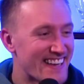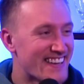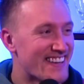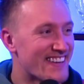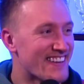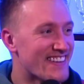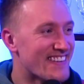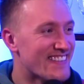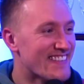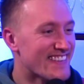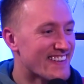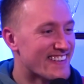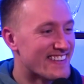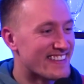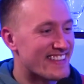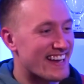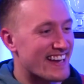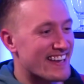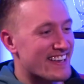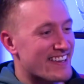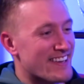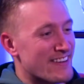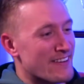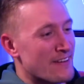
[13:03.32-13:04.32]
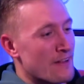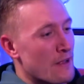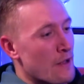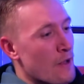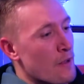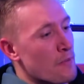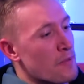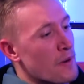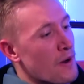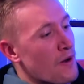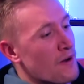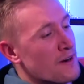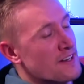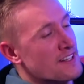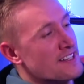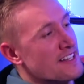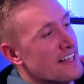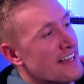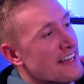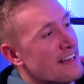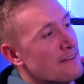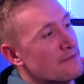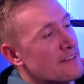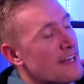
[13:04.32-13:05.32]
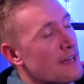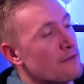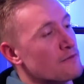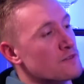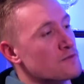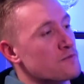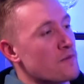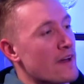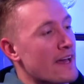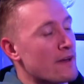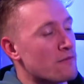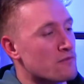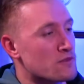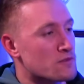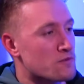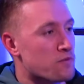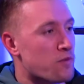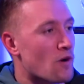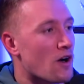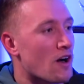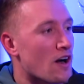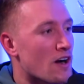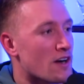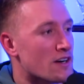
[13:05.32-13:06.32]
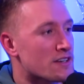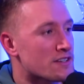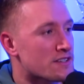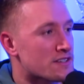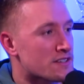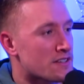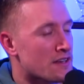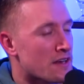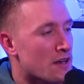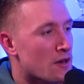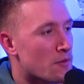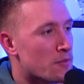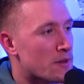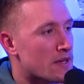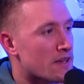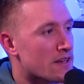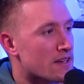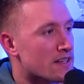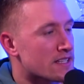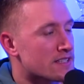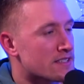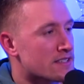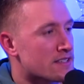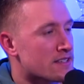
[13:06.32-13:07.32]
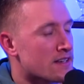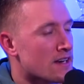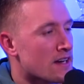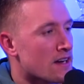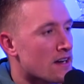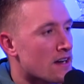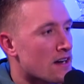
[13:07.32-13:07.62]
Thank room. you. Thank you. I but honestly, it, it was it was worse because